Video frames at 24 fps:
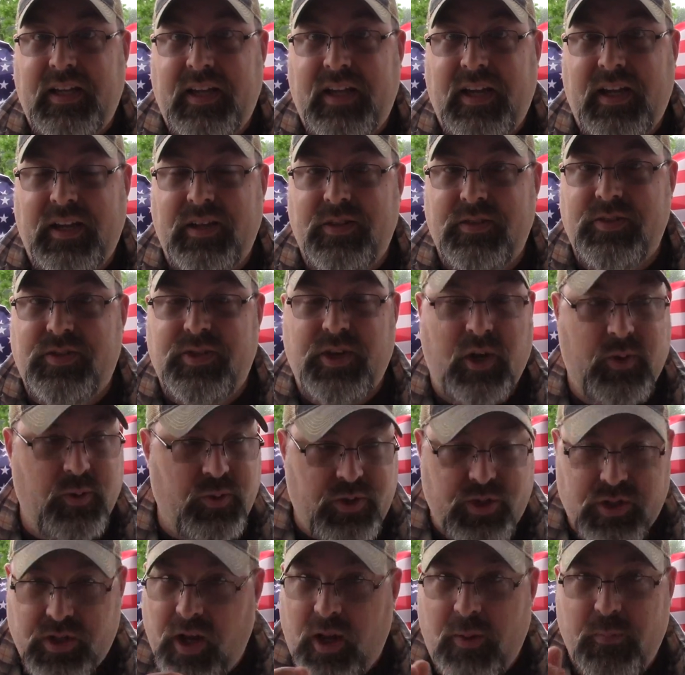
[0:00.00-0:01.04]
and show
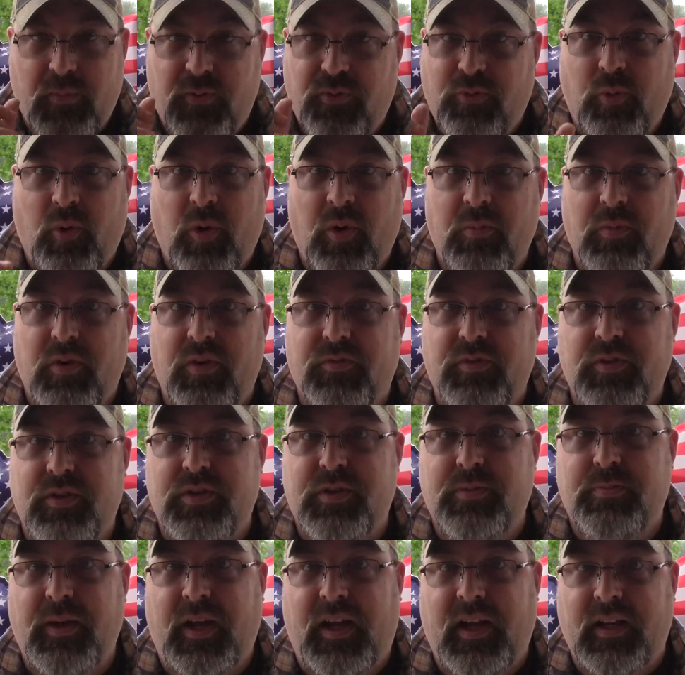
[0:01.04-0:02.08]
some form of
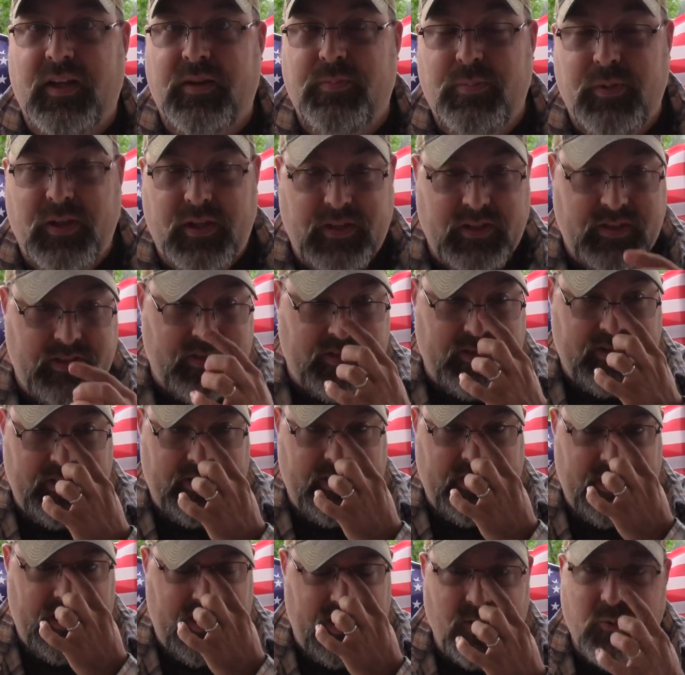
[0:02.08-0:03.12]
respect, but
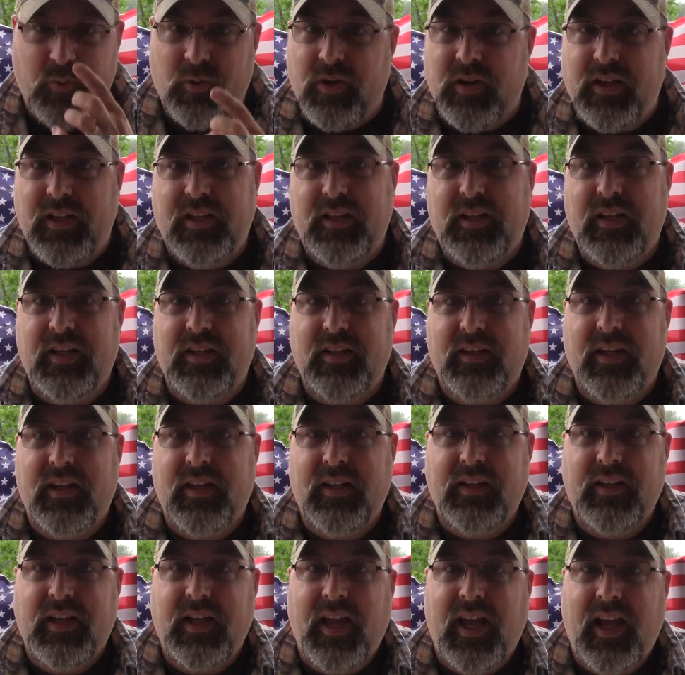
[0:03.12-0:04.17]
inwardly
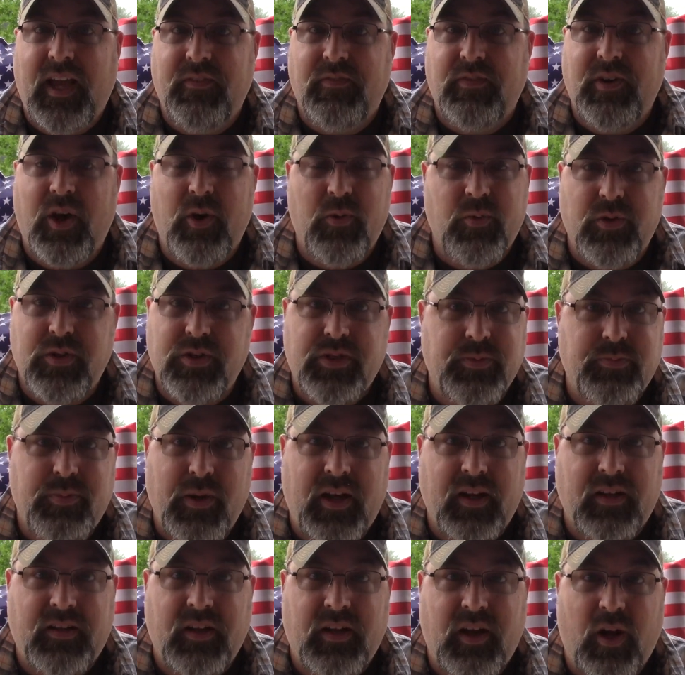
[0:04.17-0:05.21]
they have no
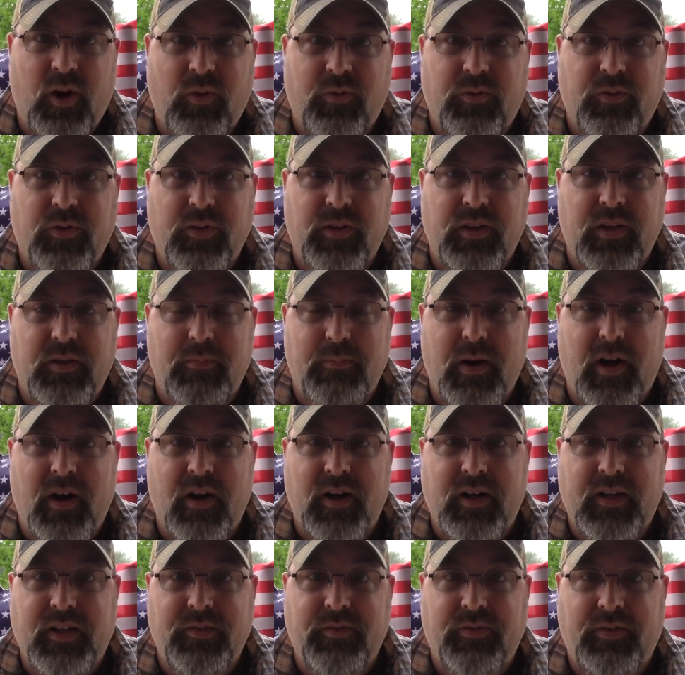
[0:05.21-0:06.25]
respect at all for the
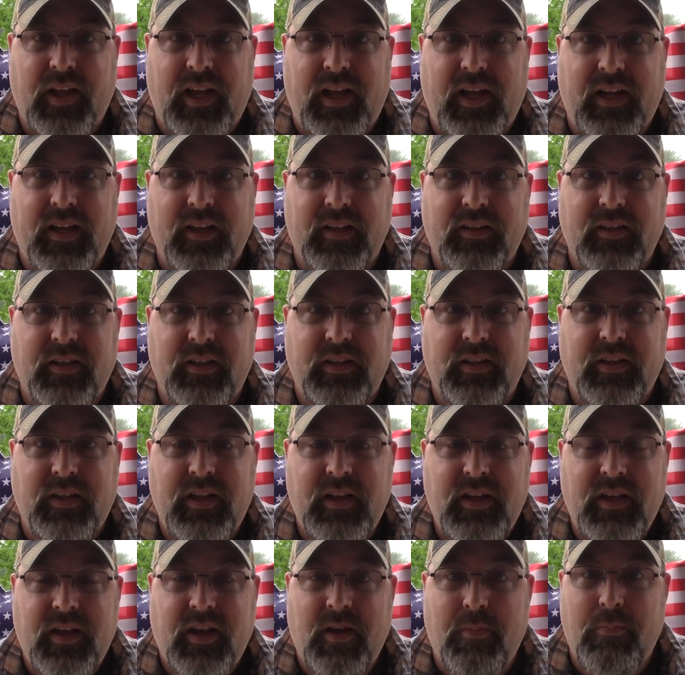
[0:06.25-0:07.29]
American flag, the
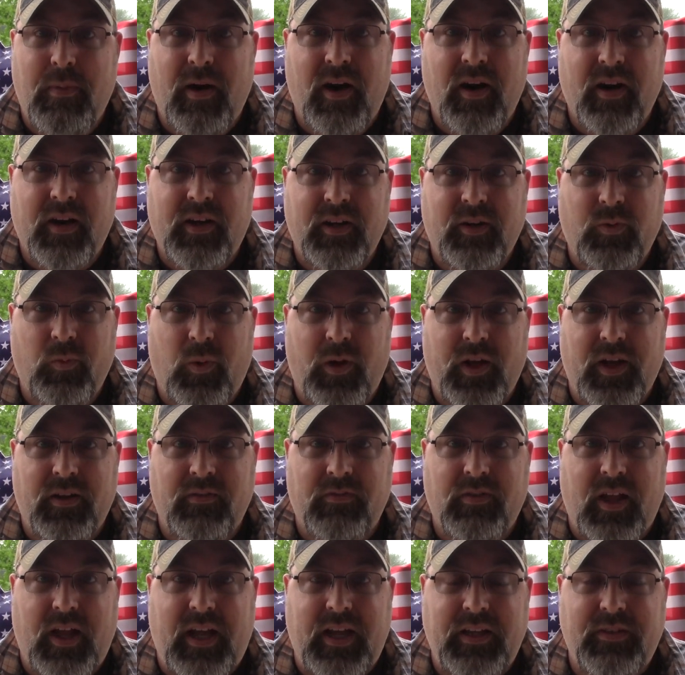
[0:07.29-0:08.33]
American way
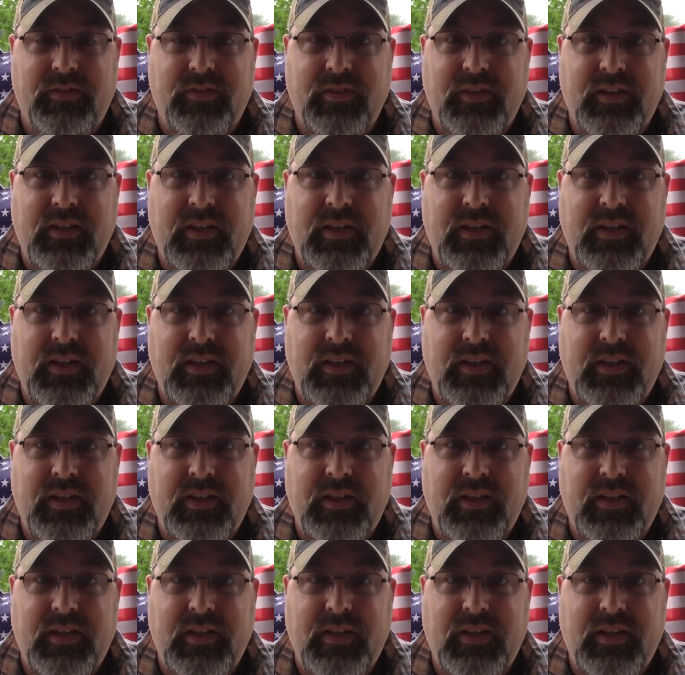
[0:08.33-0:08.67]
of life.